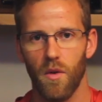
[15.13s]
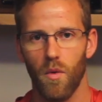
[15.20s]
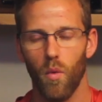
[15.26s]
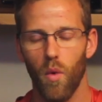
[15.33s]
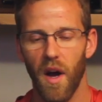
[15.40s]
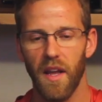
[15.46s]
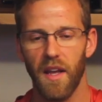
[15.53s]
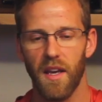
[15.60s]

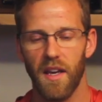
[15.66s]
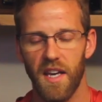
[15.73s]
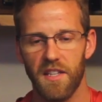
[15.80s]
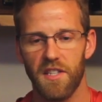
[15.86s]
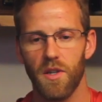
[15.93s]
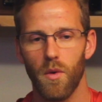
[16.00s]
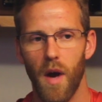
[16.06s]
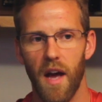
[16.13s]
What
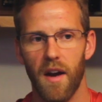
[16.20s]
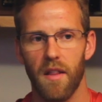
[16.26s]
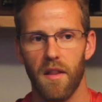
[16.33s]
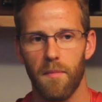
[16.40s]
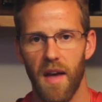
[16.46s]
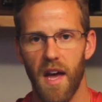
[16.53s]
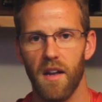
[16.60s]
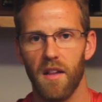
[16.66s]
gets you out of
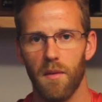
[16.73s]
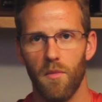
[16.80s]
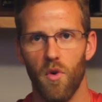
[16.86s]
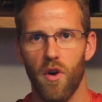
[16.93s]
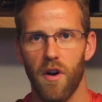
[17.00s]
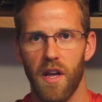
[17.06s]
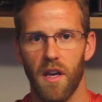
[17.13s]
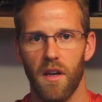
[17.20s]
the bed in the
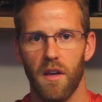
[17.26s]
morning?